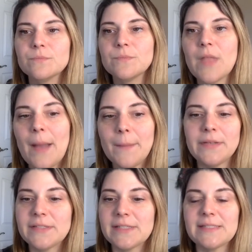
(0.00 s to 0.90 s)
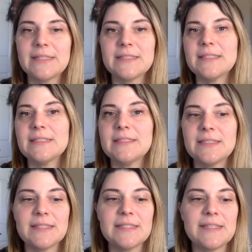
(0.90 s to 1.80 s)
How much does
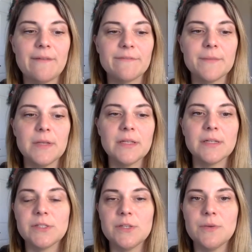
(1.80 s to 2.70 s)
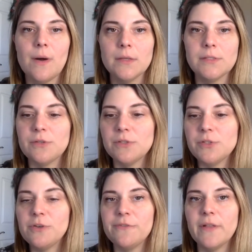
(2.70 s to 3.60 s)
this sound familiar to you all? Do
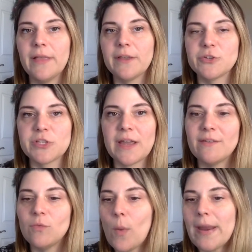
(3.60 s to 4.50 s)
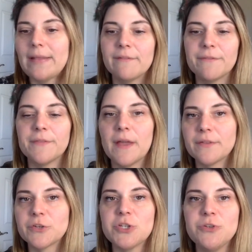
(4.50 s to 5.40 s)
you feel like you're just kind of waiting for the
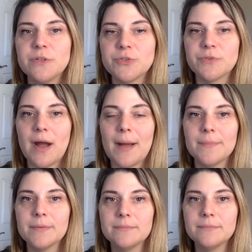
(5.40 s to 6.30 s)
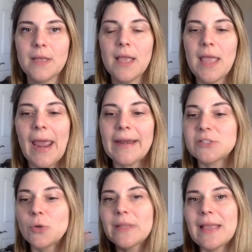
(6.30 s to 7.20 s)
other shoe to drop, and it's
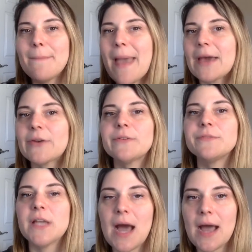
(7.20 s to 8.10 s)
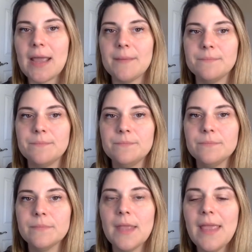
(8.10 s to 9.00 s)
only a matter of time,
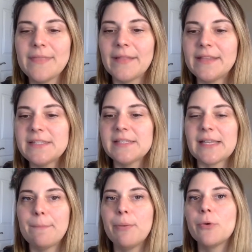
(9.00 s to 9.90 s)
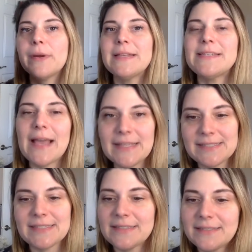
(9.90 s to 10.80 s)
that this is like
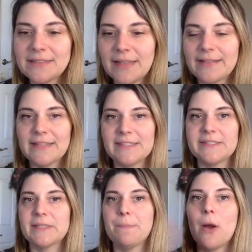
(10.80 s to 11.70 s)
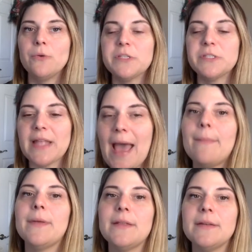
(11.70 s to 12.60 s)
predestined, like this is supposed to
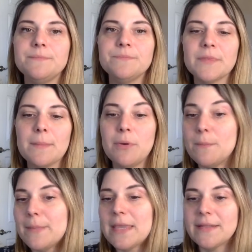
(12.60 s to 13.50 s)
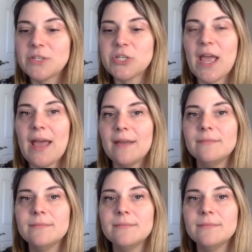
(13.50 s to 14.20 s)
happen? Put me in the chat.